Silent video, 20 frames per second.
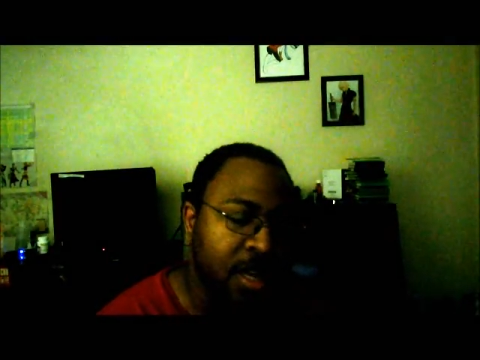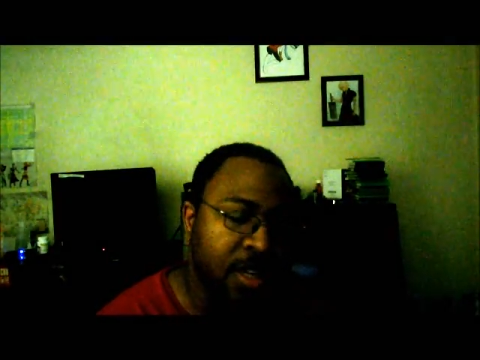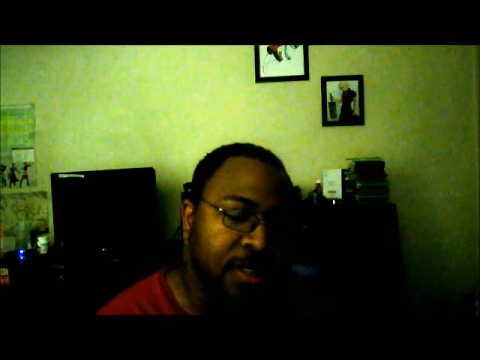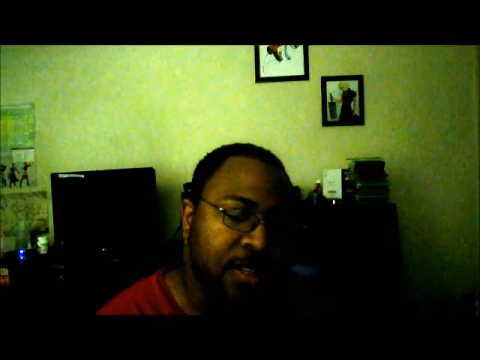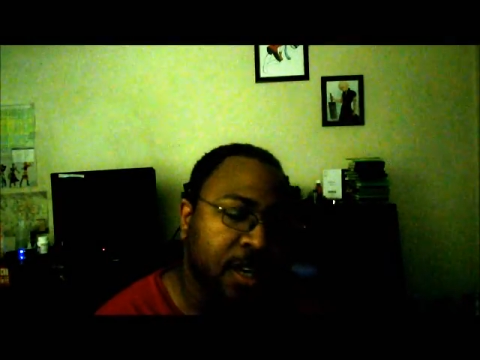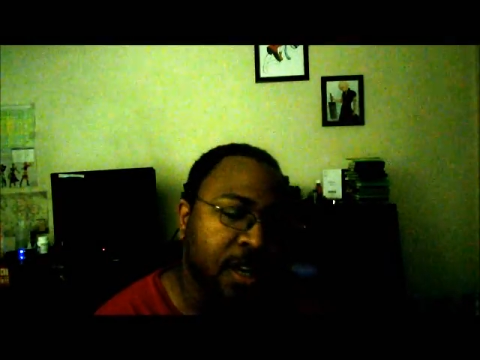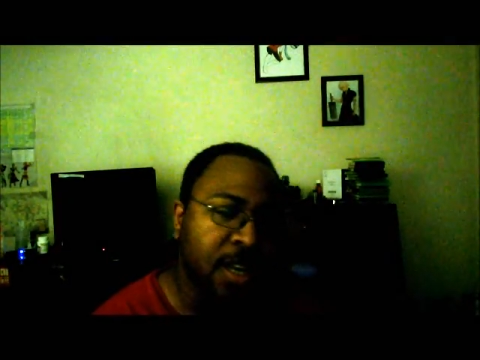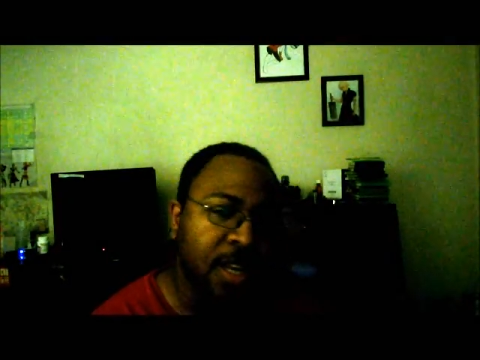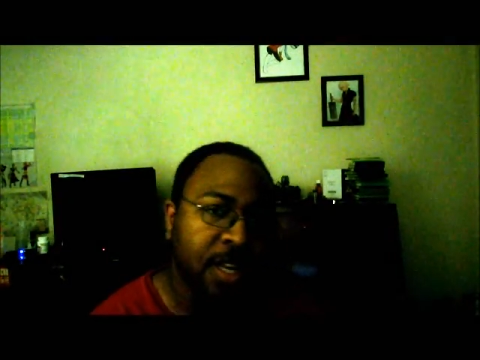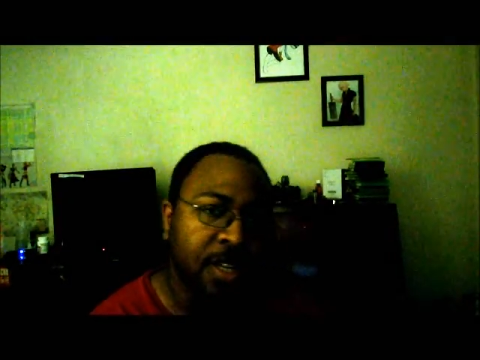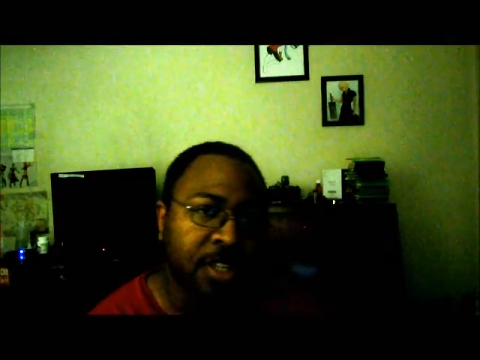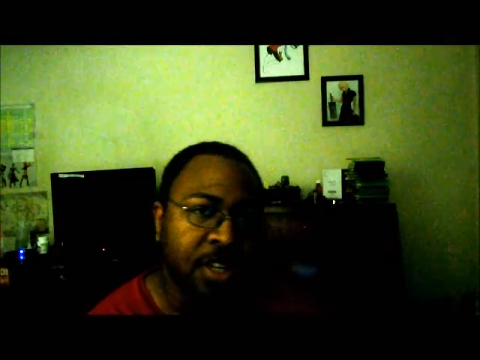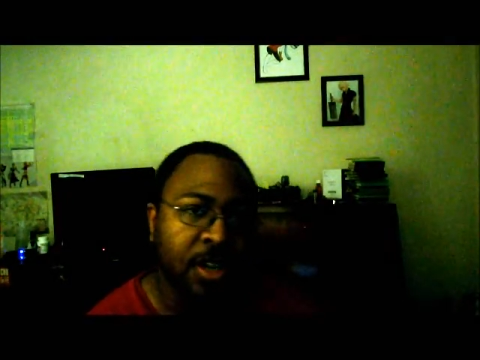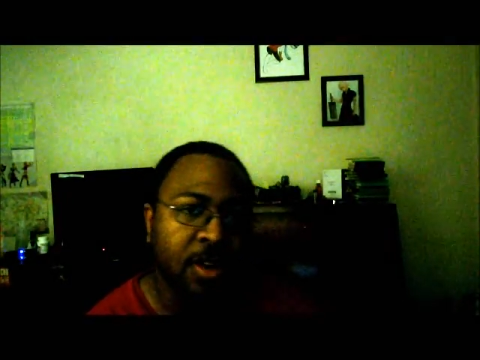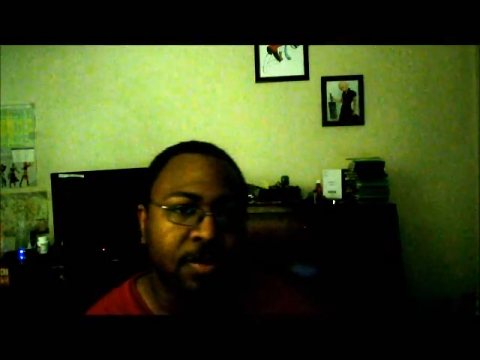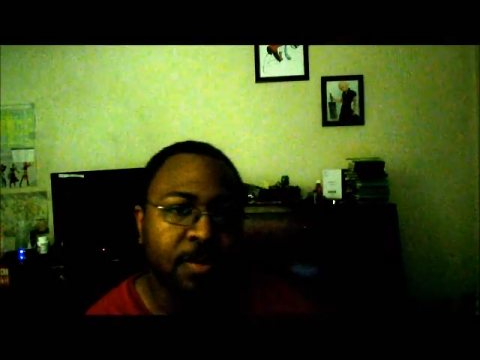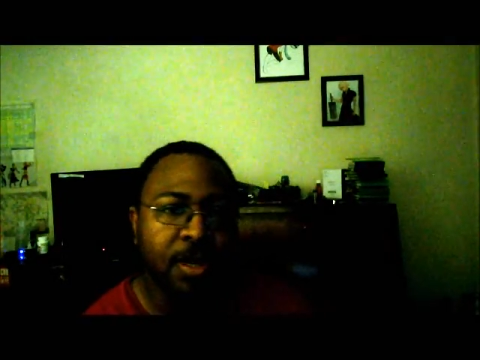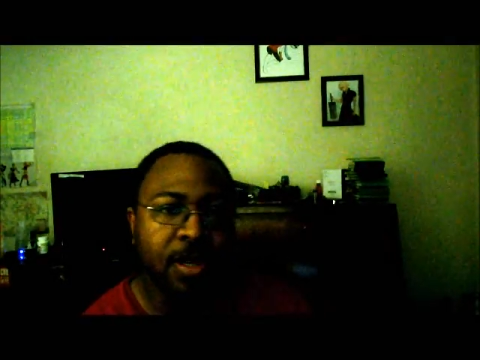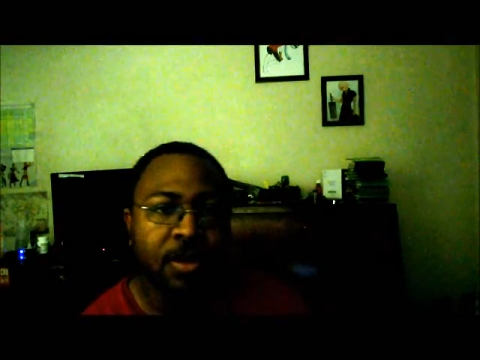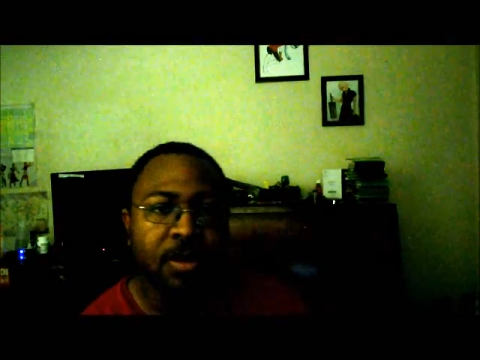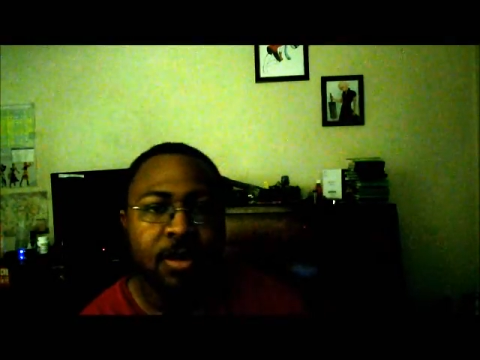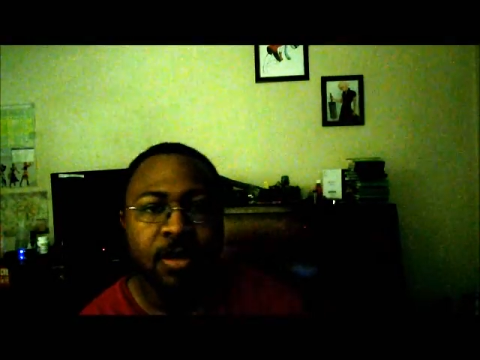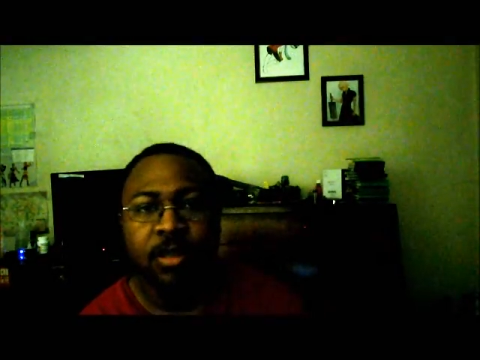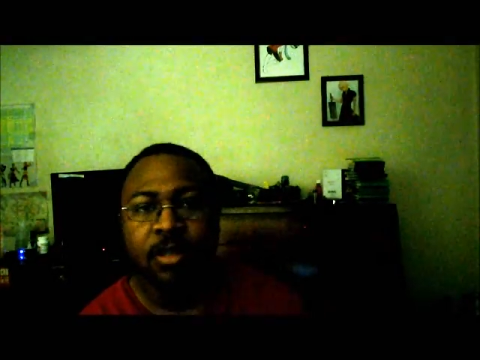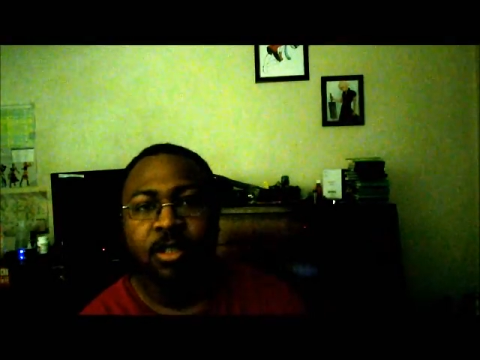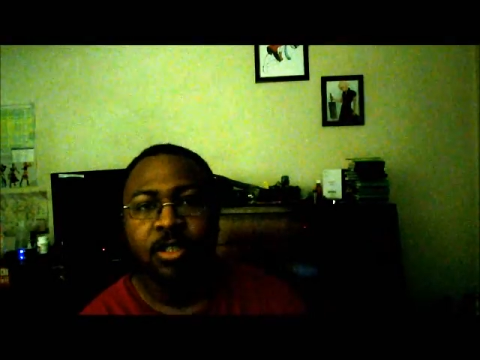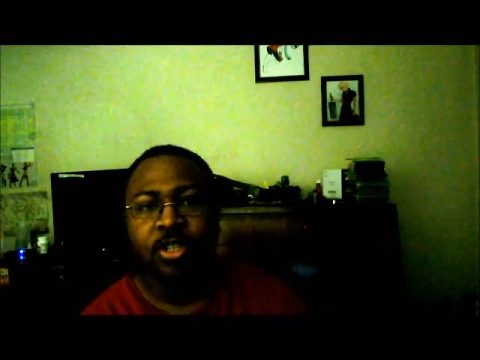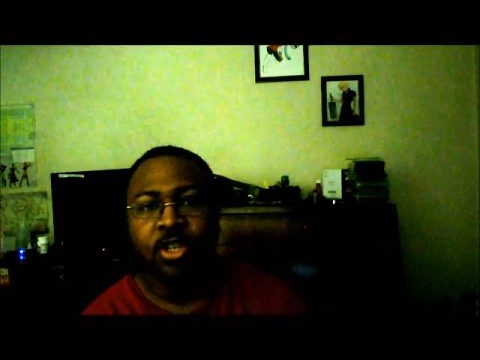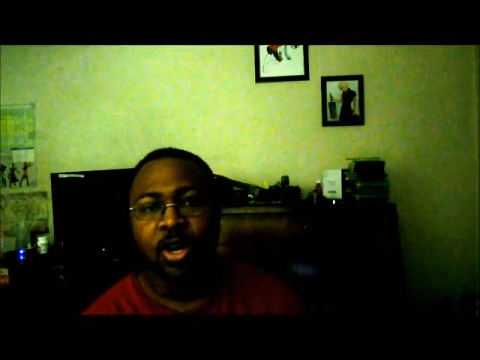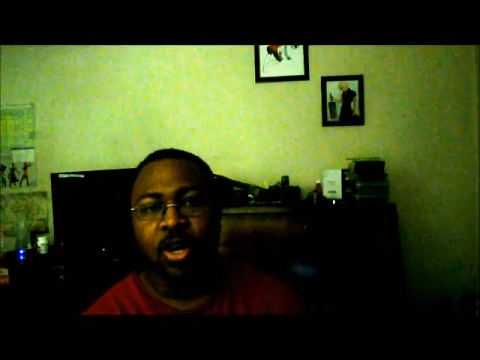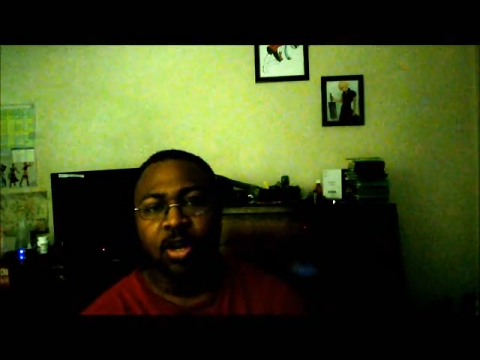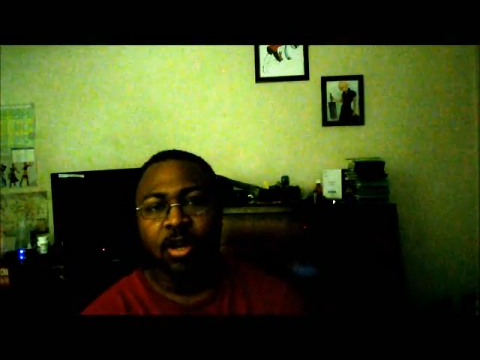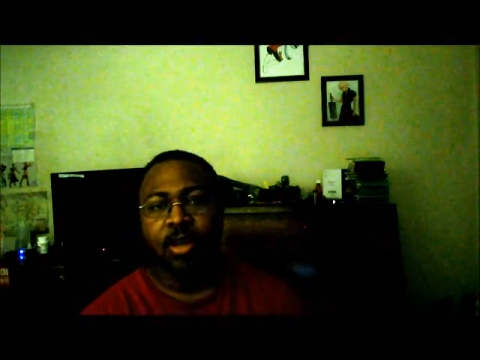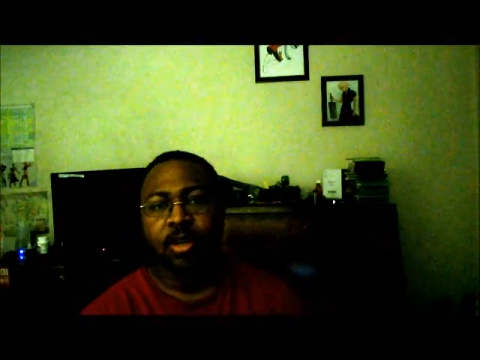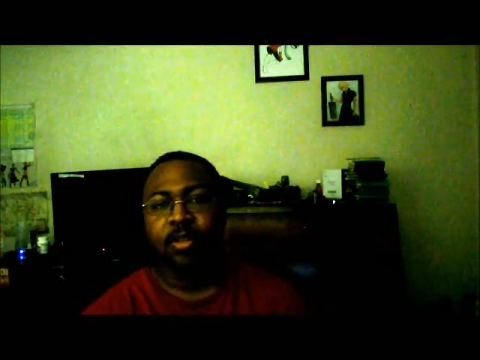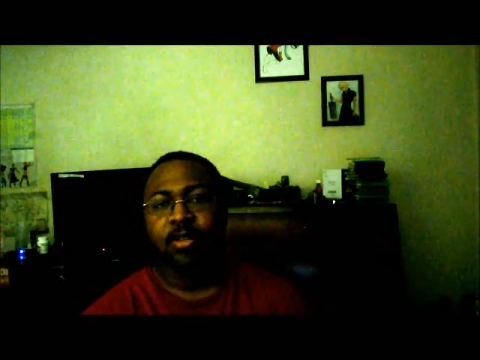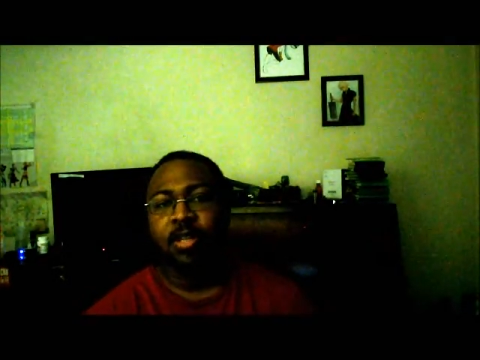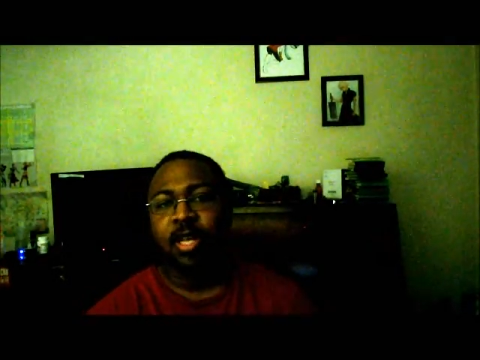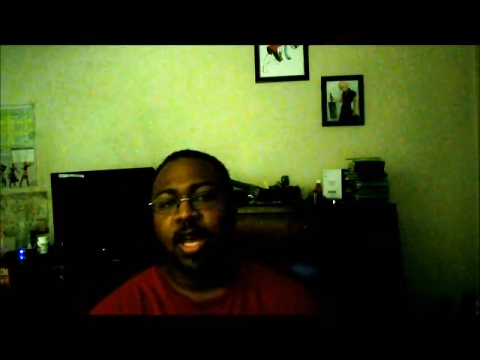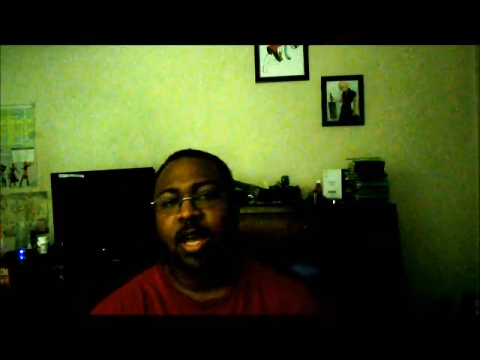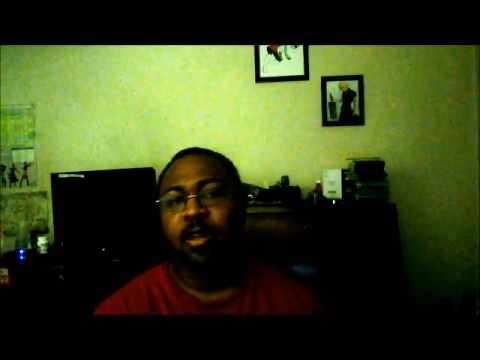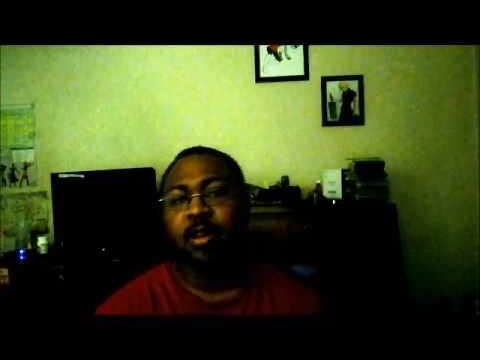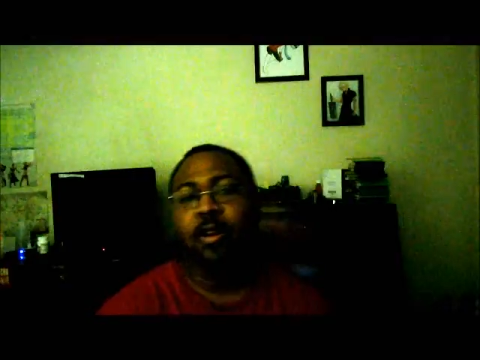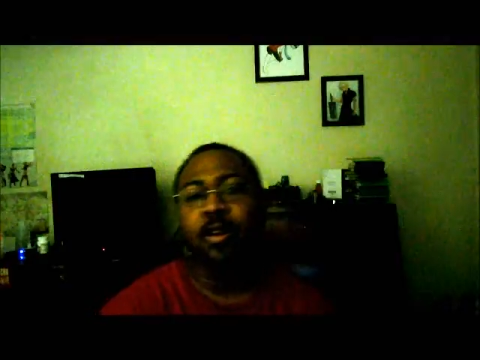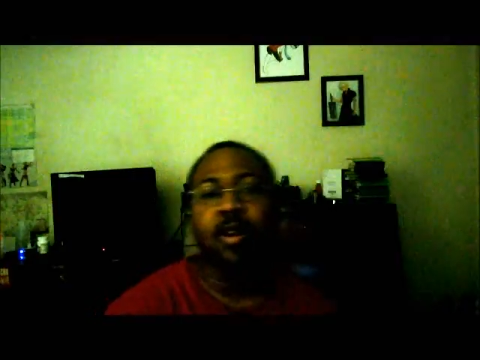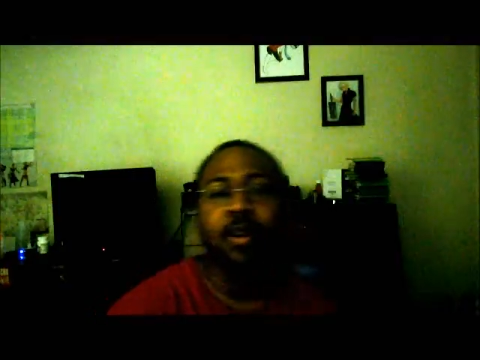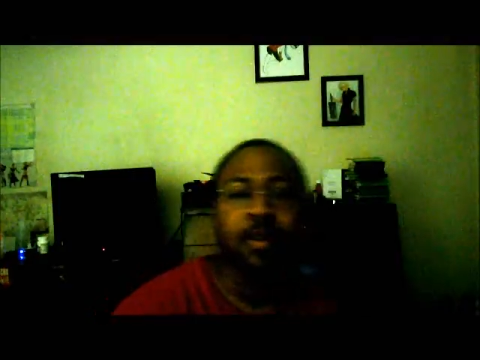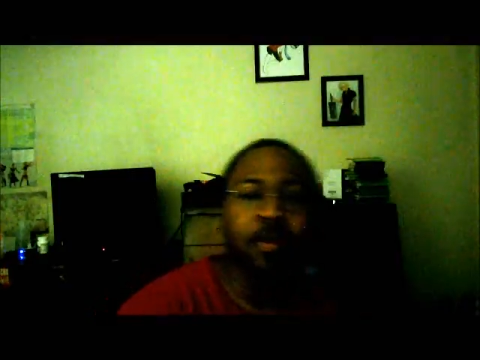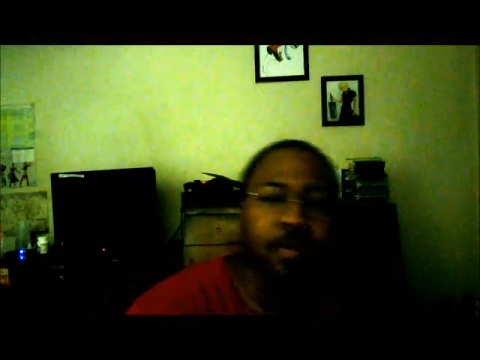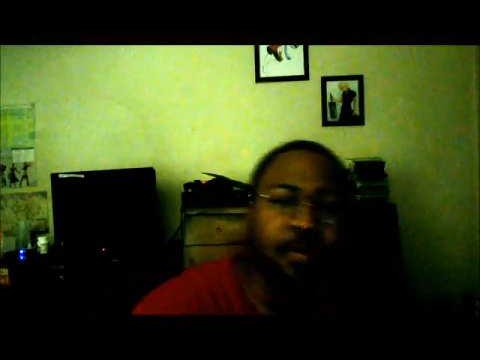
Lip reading: Kentucky Gentleman, Chuck Taylor.